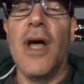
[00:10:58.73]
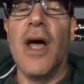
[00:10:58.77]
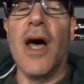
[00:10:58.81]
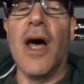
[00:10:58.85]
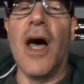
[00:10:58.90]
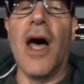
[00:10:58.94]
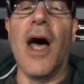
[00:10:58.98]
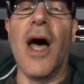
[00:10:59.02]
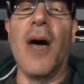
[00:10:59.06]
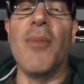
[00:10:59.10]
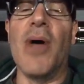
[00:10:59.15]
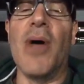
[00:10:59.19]

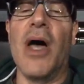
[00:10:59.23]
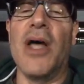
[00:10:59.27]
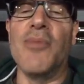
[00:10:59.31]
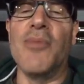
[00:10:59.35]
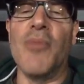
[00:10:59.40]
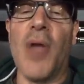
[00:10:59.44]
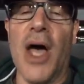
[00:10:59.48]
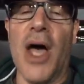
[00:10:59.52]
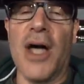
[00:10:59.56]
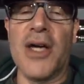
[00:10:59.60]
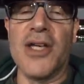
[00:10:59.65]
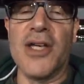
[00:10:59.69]
Um, I'm
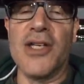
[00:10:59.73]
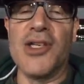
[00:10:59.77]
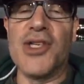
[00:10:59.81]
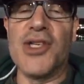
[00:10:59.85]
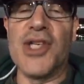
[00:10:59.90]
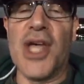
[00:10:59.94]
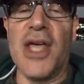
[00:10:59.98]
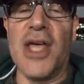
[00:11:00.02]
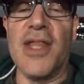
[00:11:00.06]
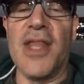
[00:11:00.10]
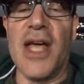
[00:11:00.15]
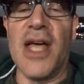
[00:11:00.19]
not going to
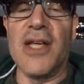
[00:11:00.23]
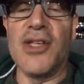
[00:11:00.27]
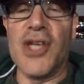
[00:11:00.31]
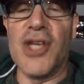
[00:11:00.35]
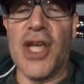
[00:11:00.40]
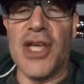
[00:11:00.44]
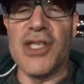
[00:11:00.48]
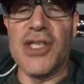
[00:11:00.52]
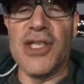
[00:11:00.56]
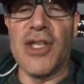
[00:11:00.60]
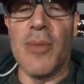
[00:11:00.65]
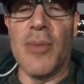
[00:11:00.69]
say that,
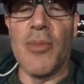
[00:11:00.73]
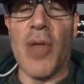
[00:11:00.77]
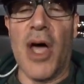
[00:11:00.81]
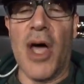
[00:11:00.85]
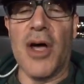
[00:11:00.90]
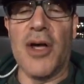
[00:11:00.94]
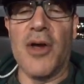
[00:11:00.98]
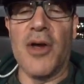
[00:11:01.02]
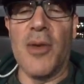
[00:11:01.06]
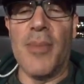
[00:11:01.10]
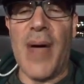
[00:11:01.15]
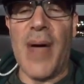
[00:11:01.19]
Jason. I'm not going to